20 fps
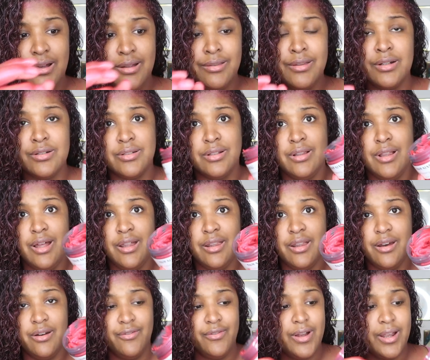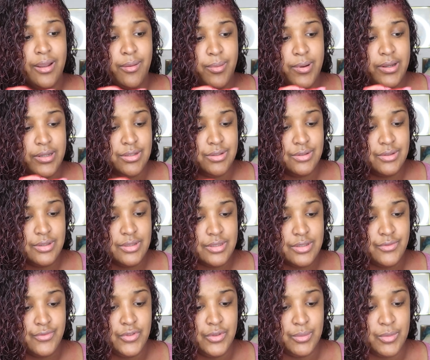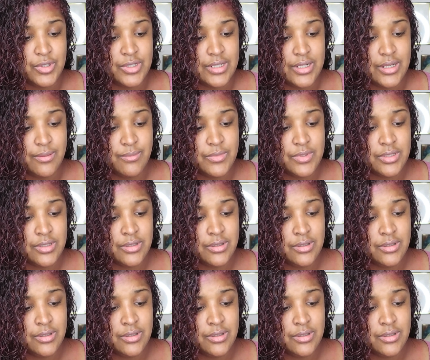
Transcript: there's a lot left. I could probably do this a few more times,